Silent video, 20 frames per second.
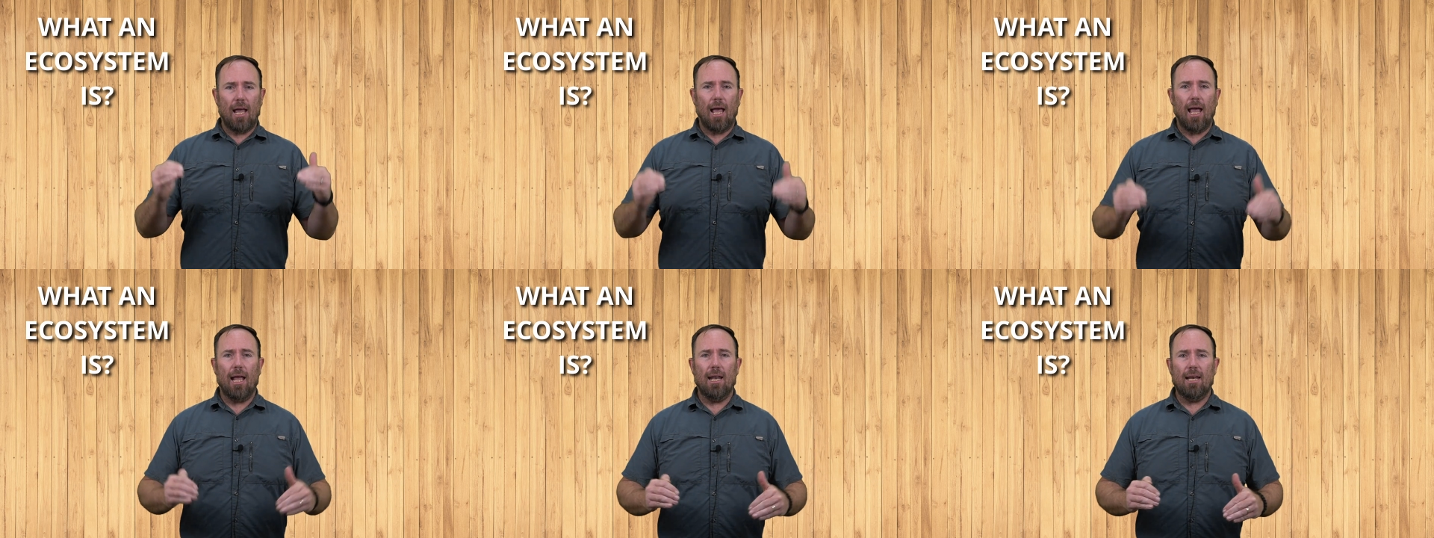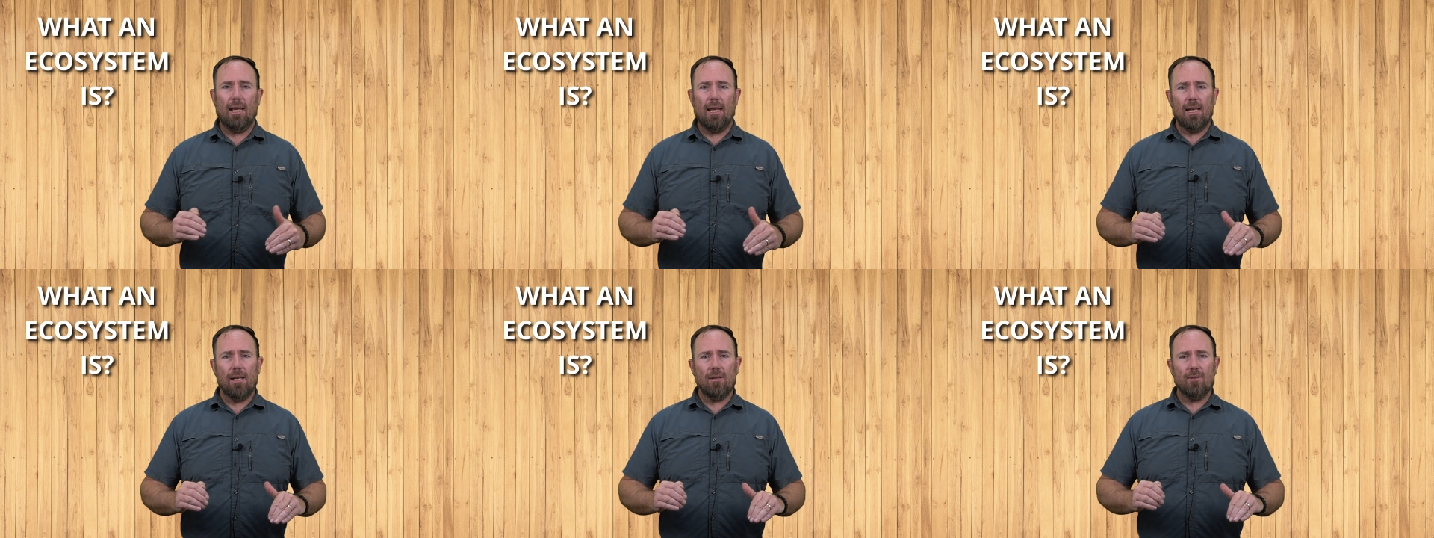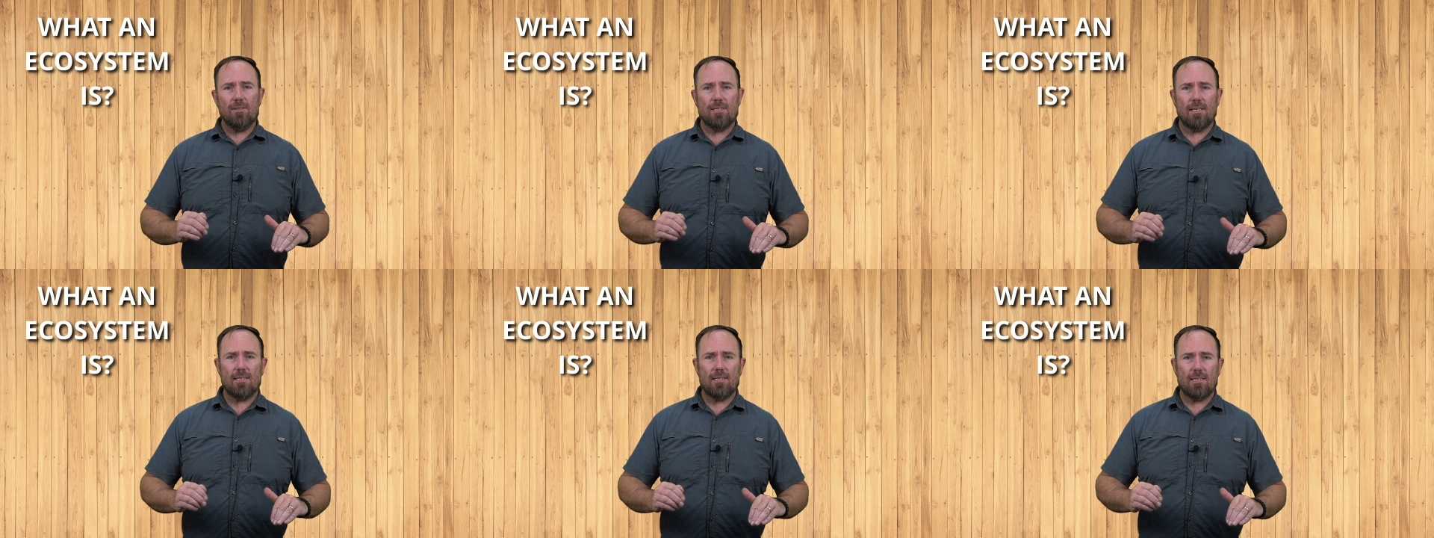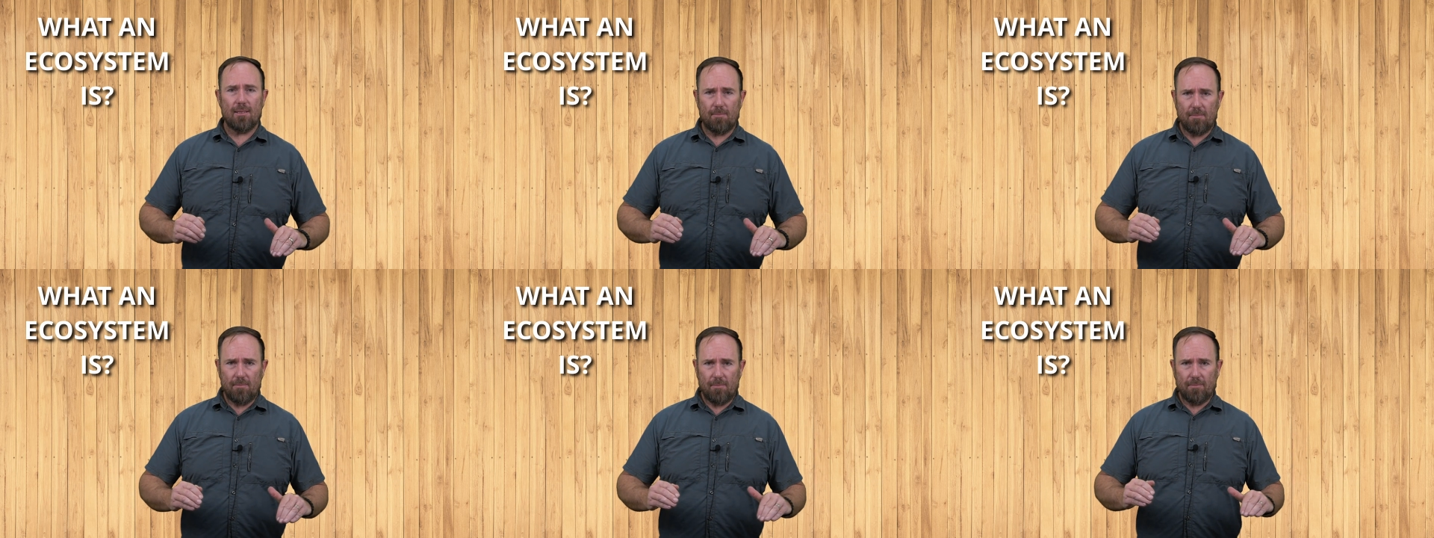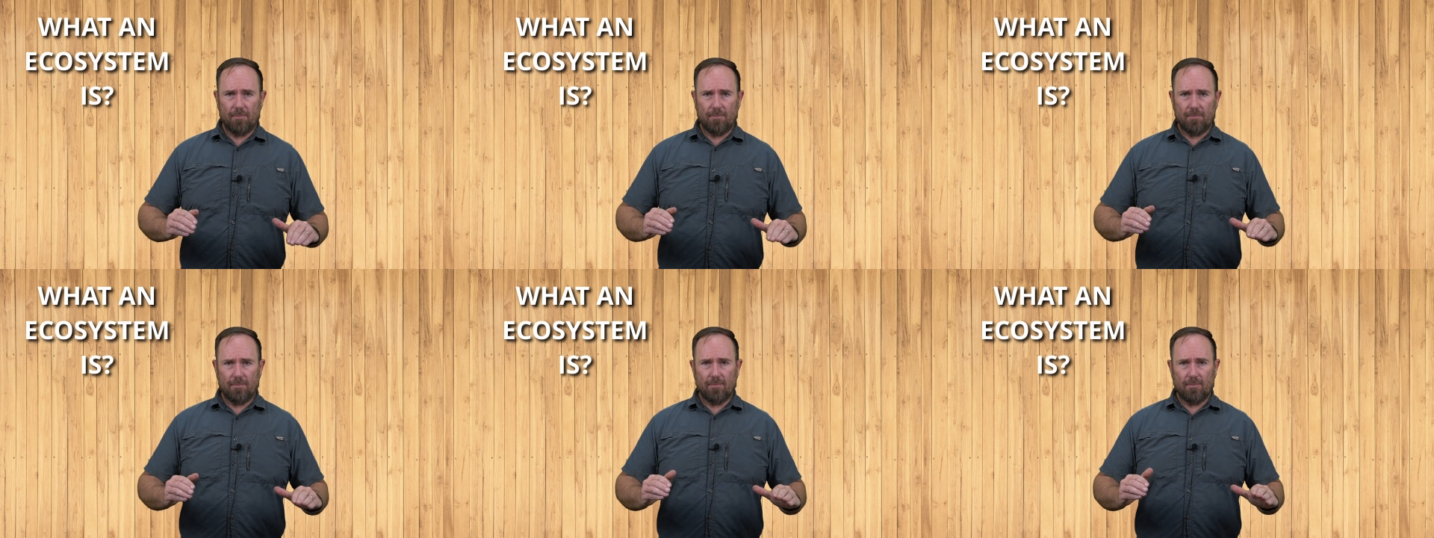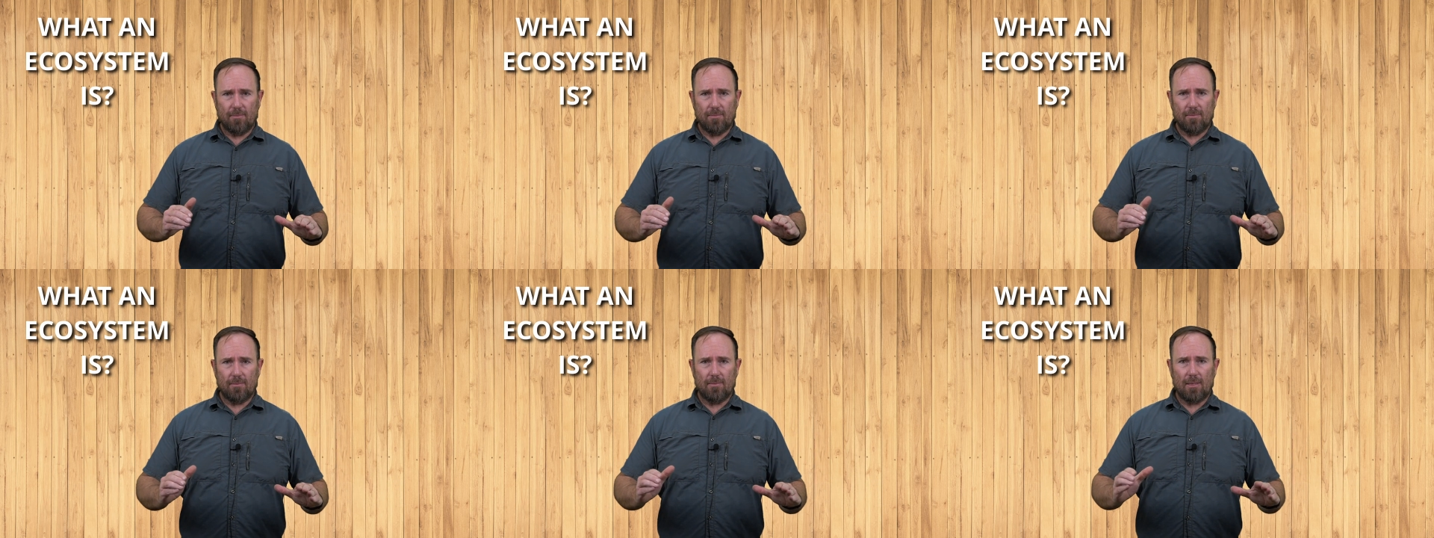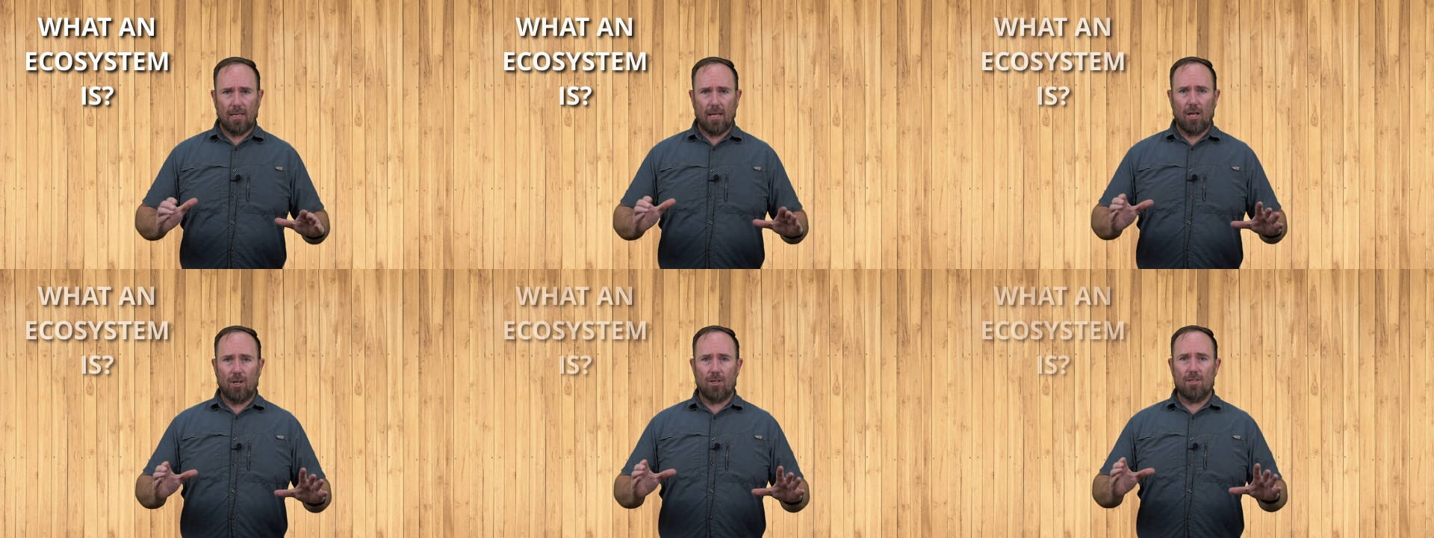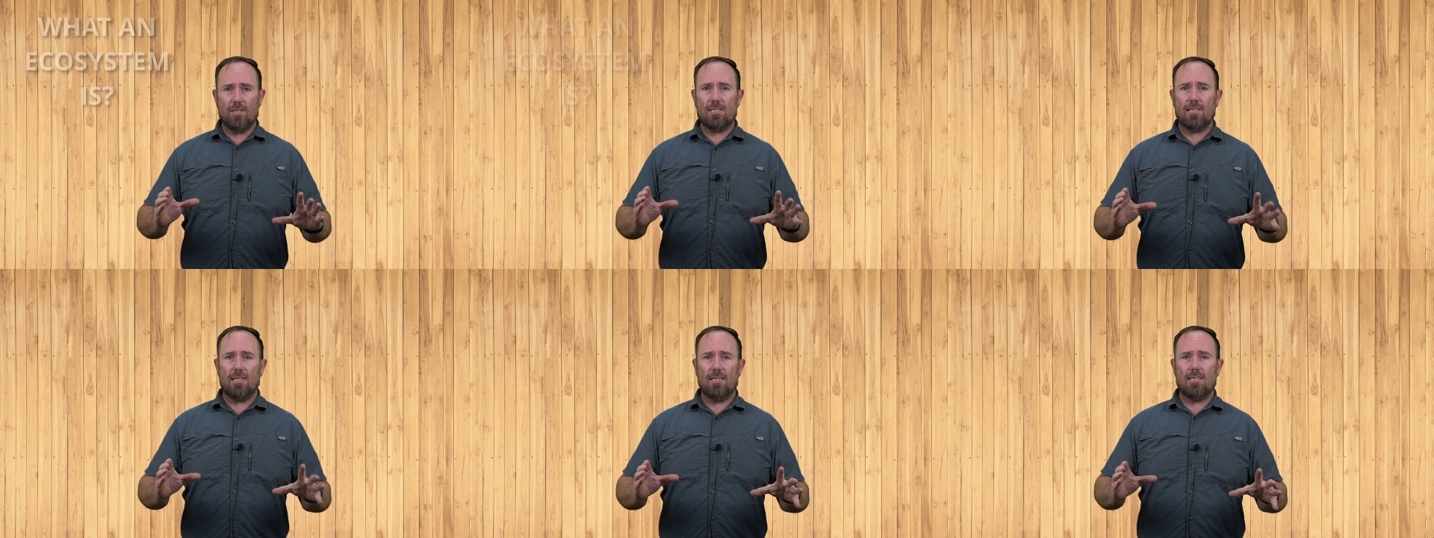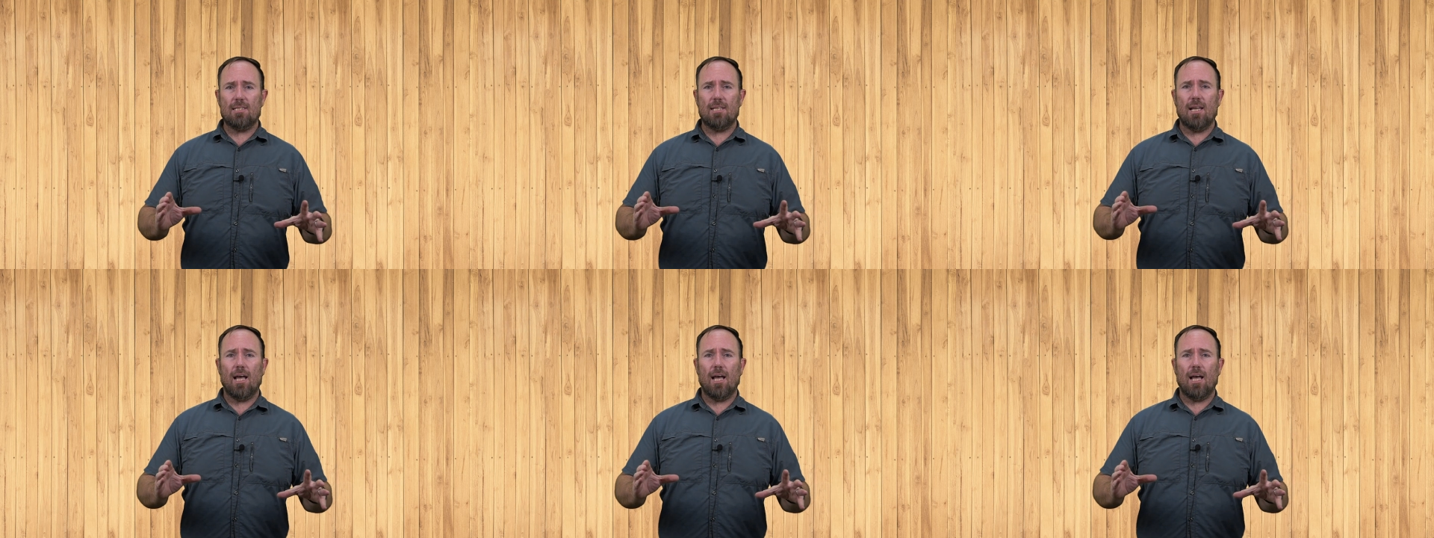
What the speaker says: An ecosystem consists